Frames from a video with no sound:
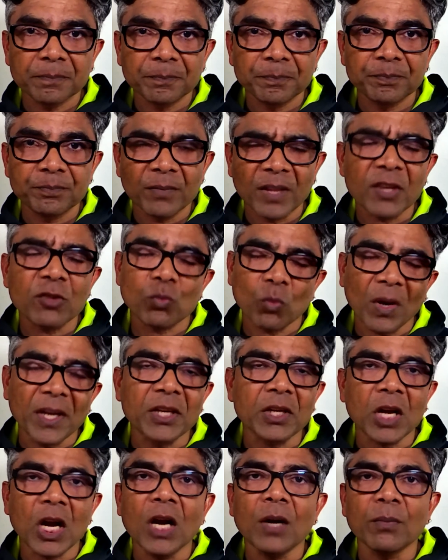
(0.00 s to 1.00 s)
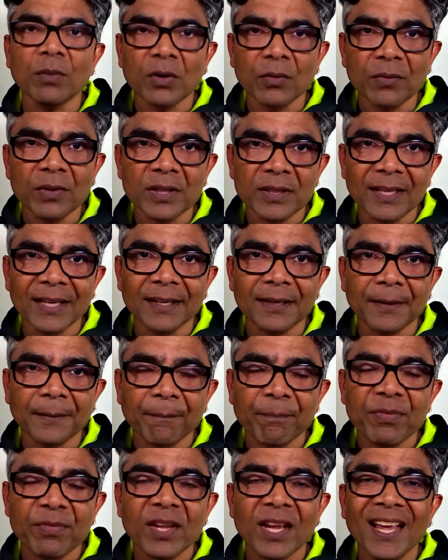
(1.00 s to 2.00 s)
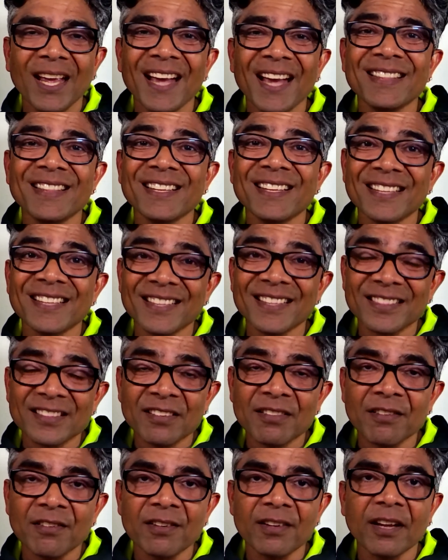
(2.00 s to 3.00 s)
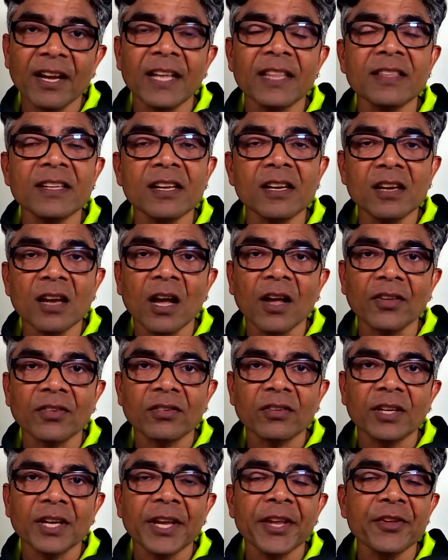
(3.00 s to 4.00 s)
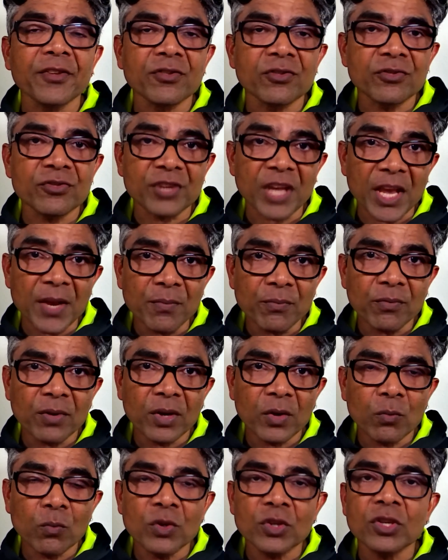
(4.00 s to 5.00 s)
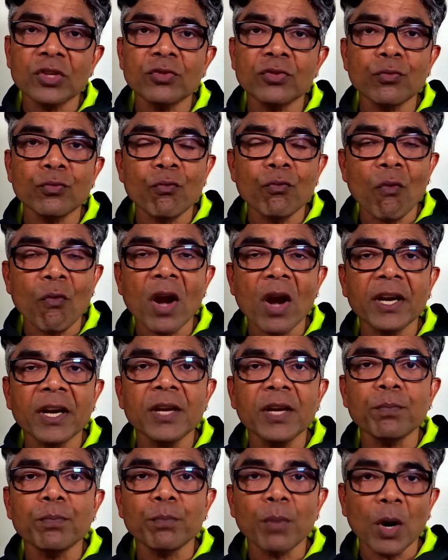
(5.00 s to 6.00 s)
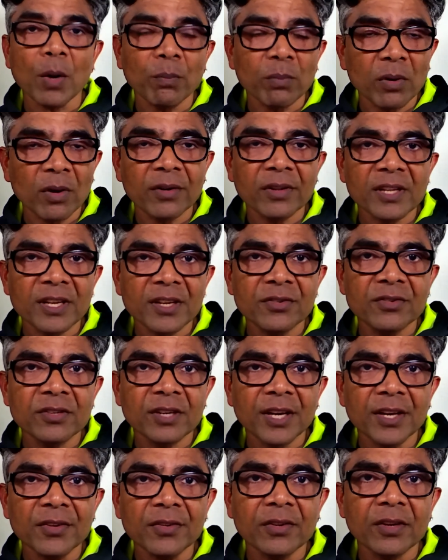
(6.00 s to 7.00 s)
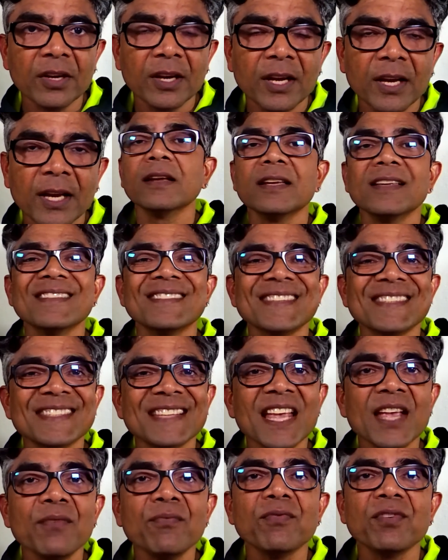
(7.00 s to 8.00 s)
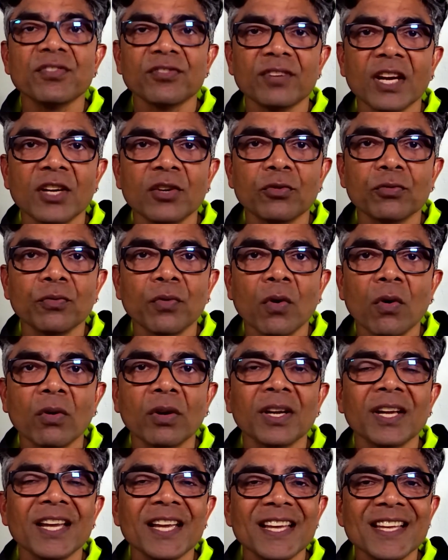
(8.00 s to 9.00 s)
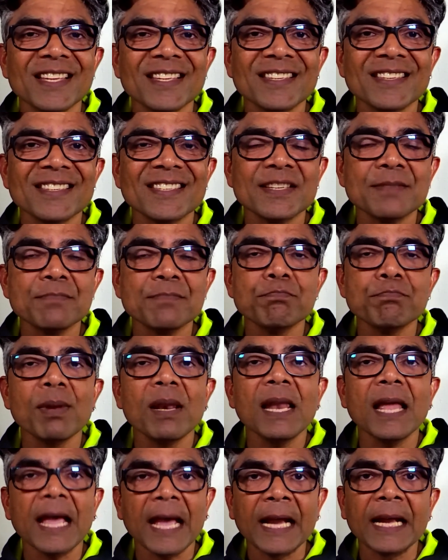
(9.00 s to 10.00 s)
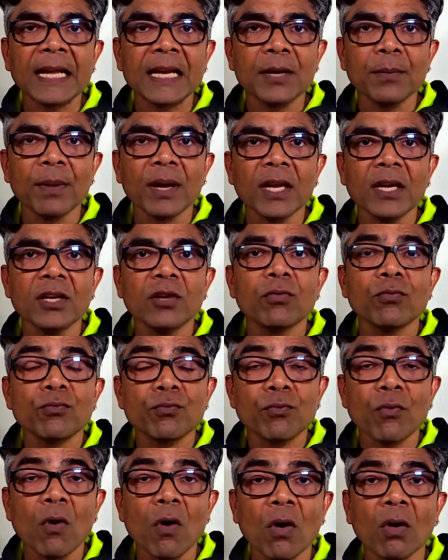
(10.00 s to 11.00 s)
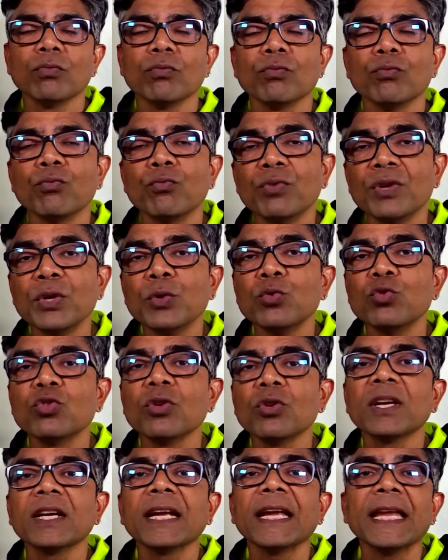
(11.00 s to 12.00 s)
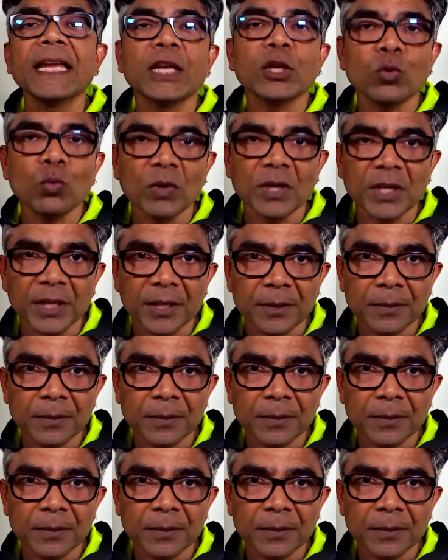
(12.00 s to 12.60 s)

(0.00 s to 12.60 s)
That's quite common with that. And then the third and the last, it's SAFE, which is very these days. SAFE stands for Simple Agreement for Future Equity.